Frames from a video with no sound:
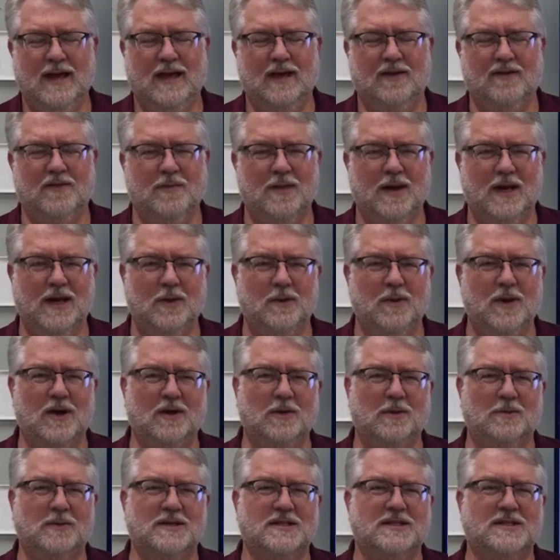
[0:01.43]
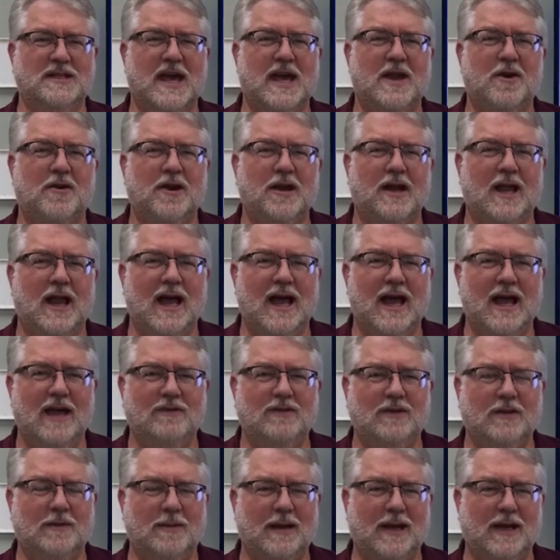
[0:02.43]
Hi, everybody. Welcome to Saturday
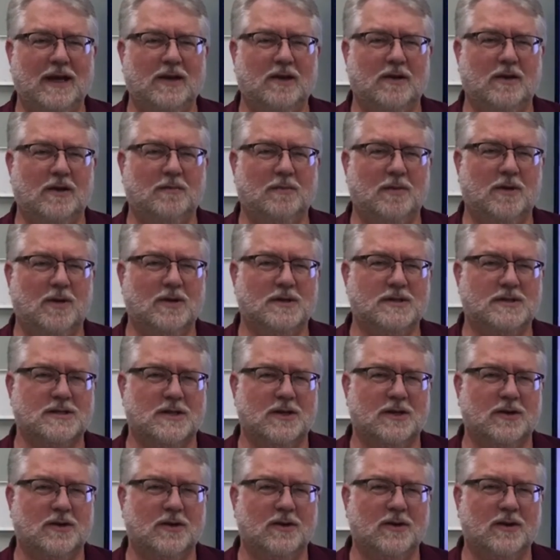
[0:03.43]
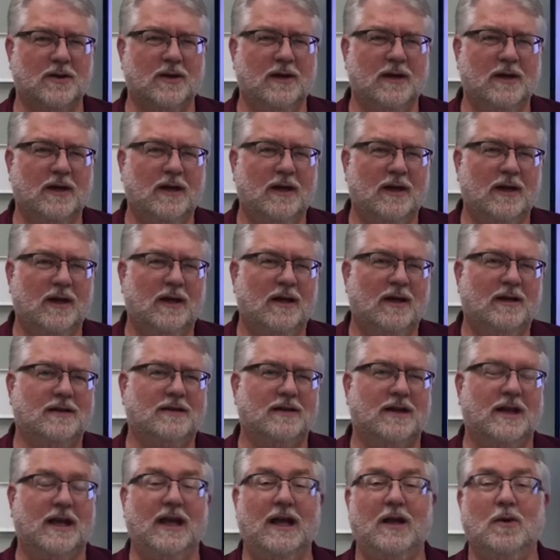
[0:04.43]
Live at the Backyard Bird Center.
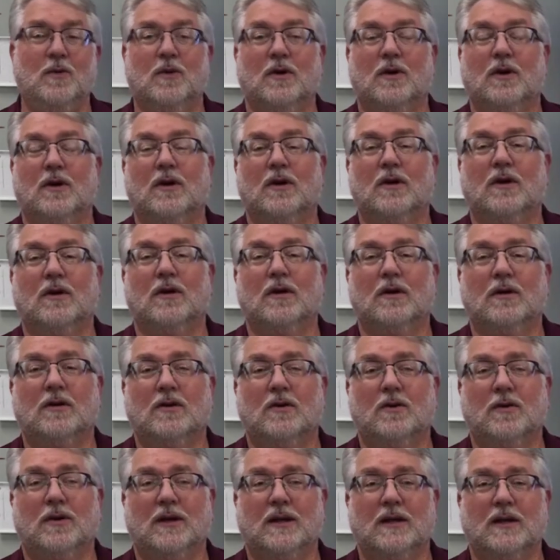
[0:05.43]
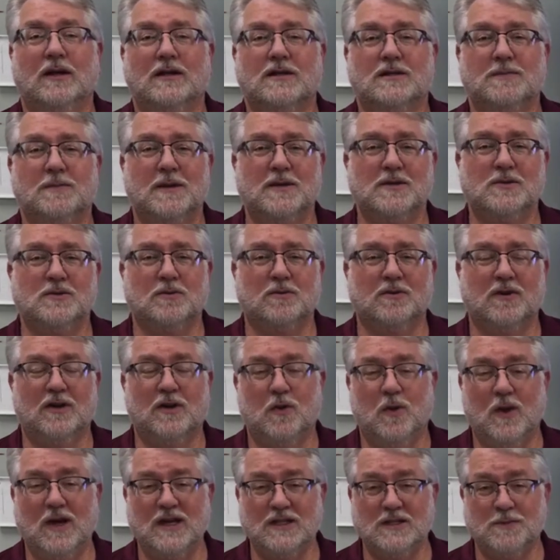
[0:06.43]
Today, we're doing a special
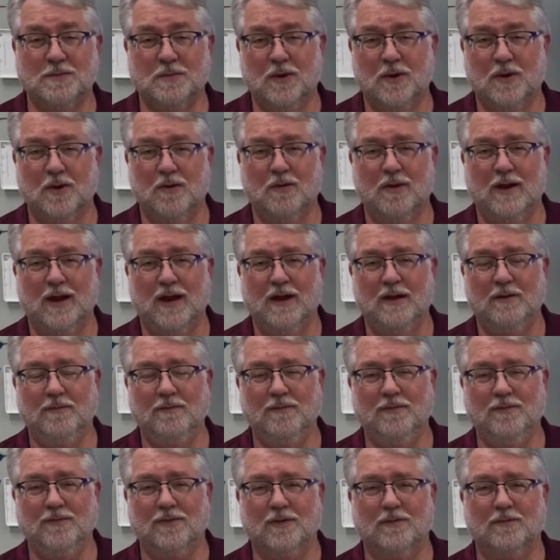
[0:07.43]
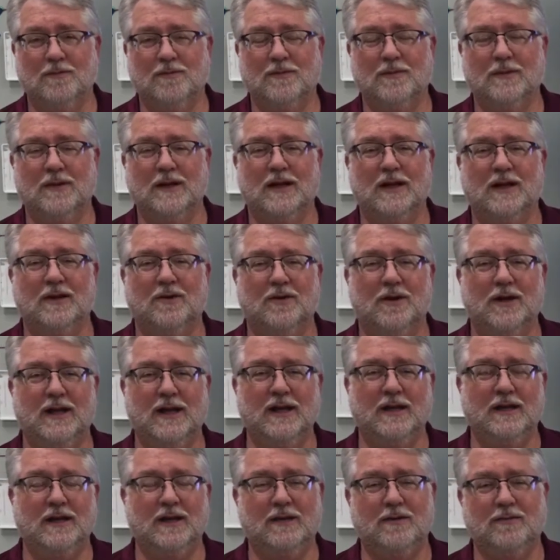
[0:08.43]
request program from the
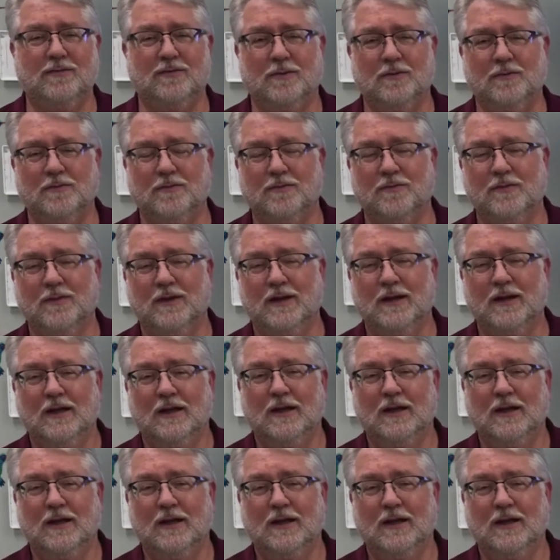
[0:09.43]
internet and from